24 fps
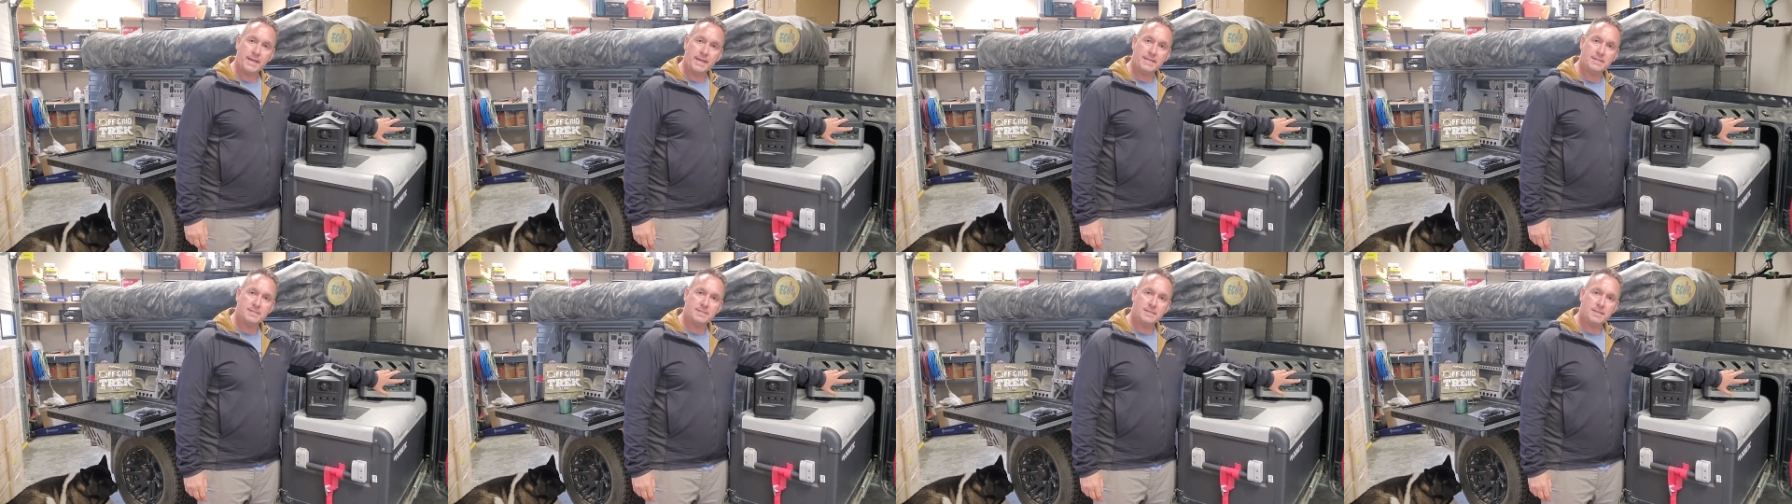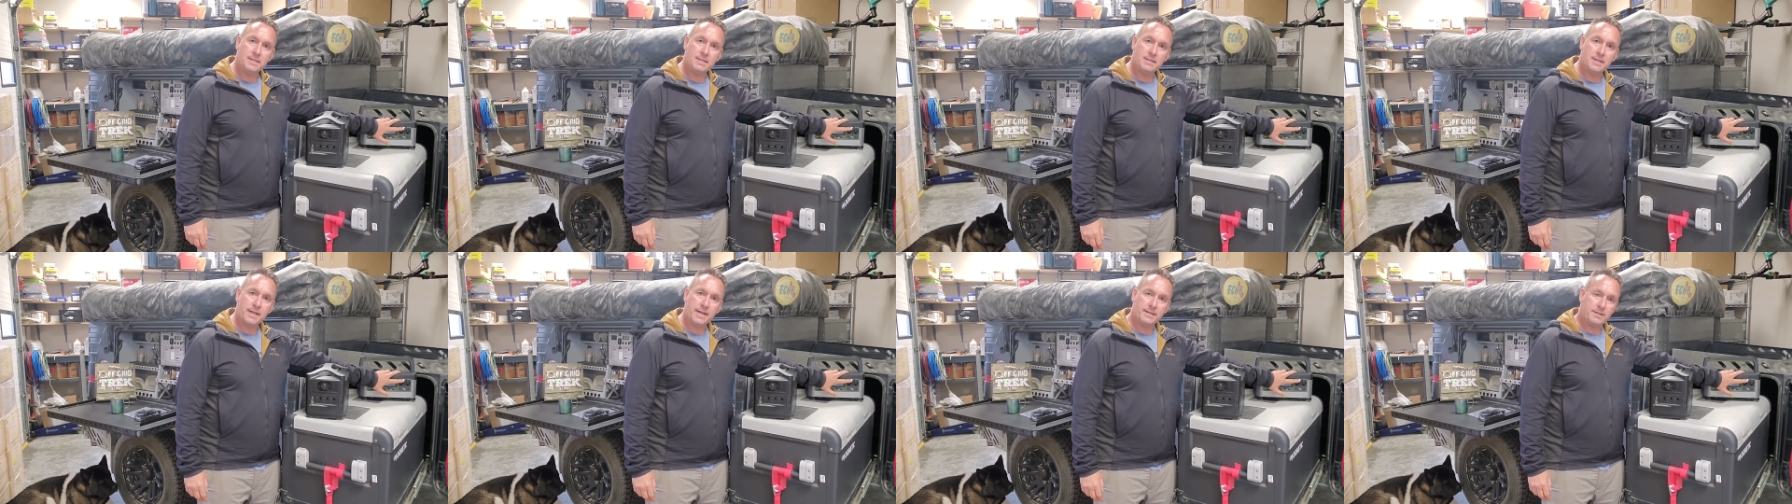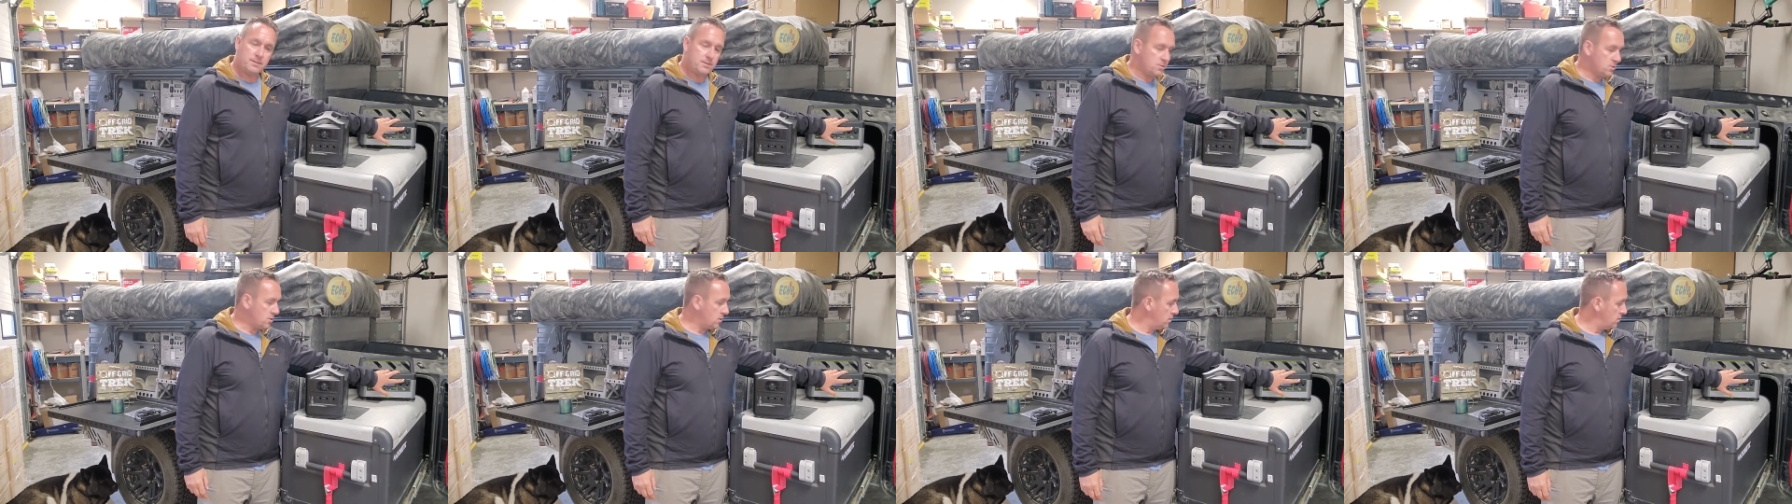AC light,
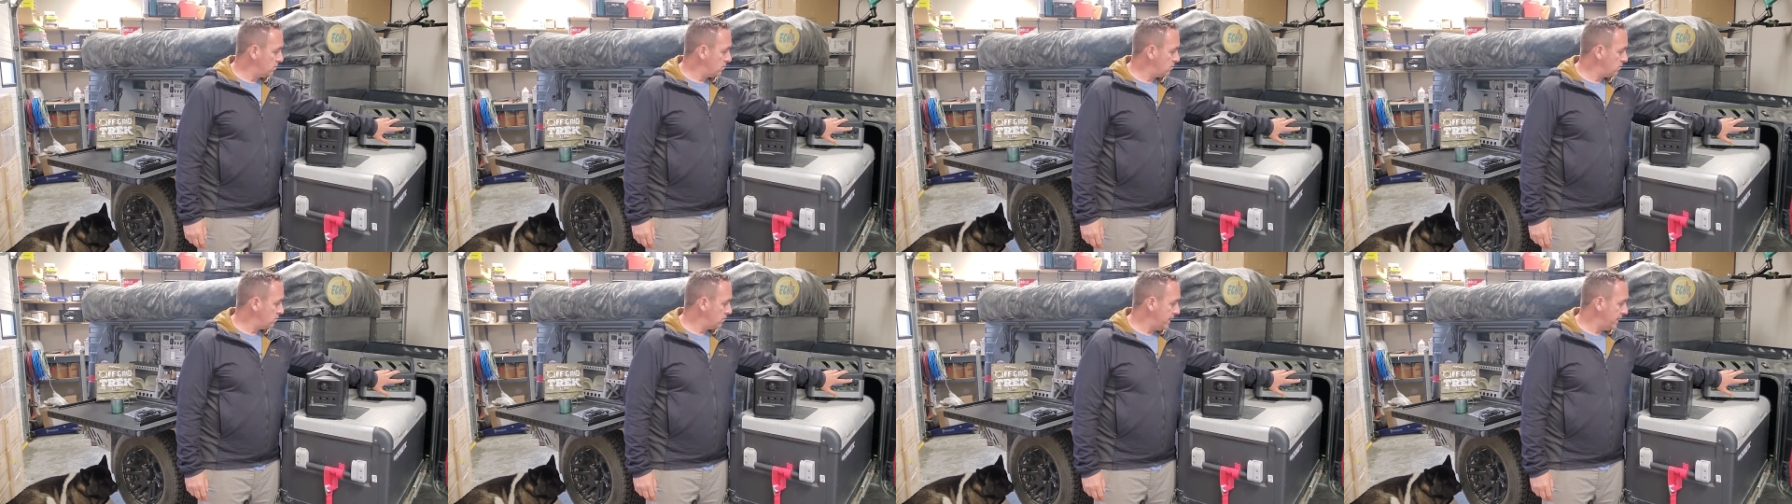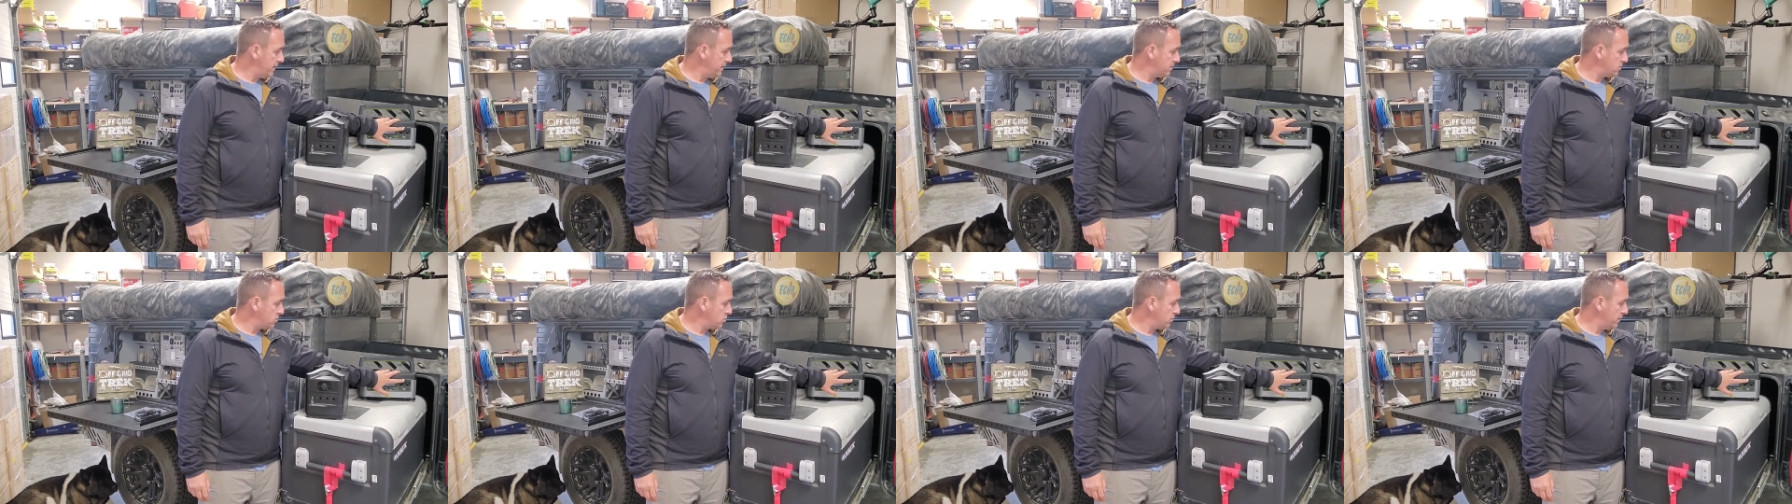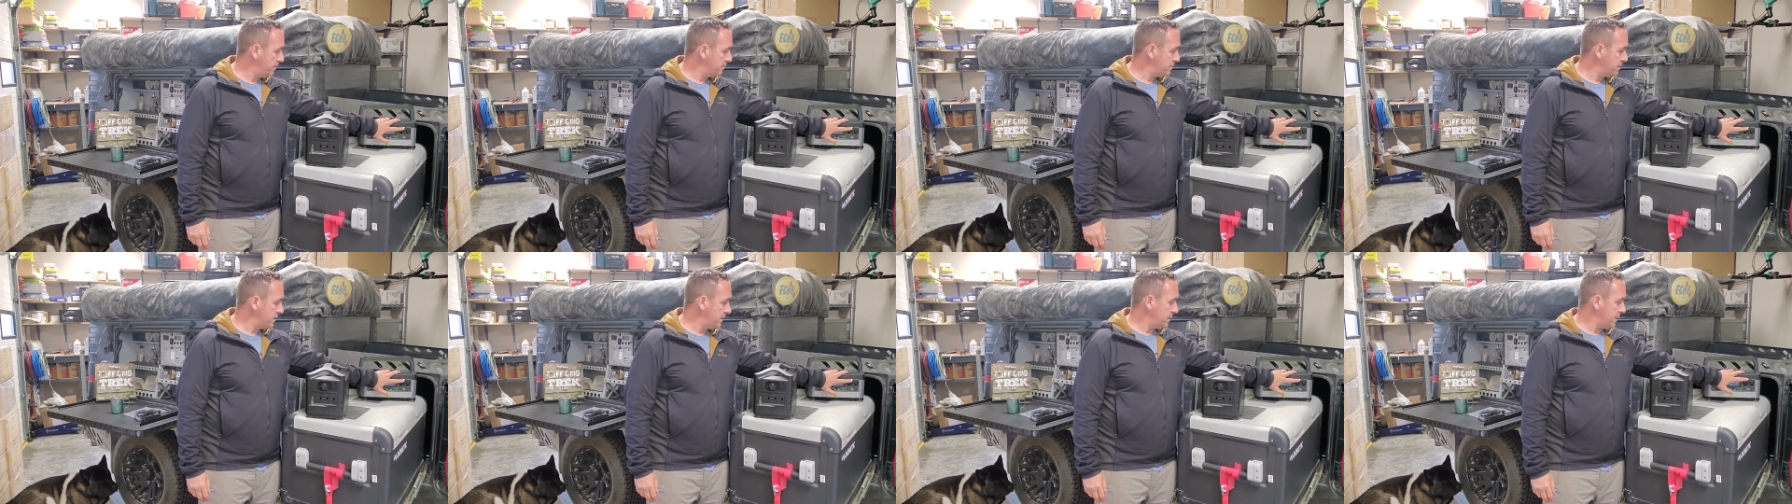it turned red, it
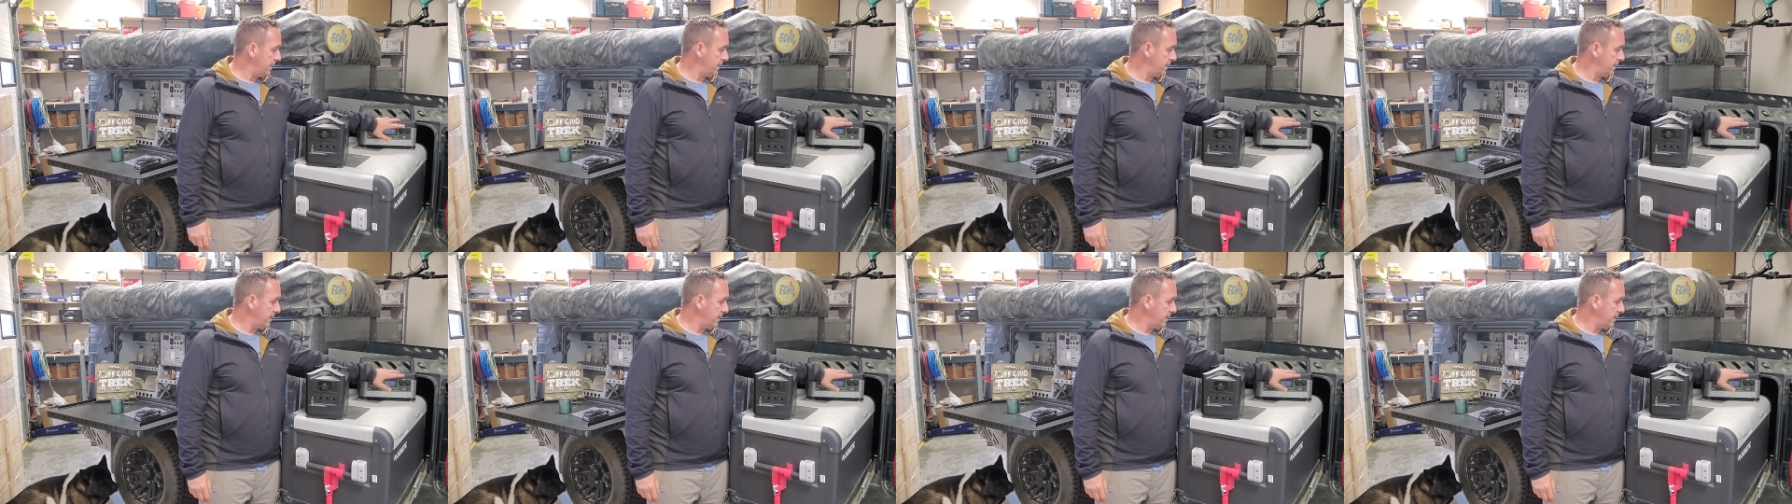tripped it,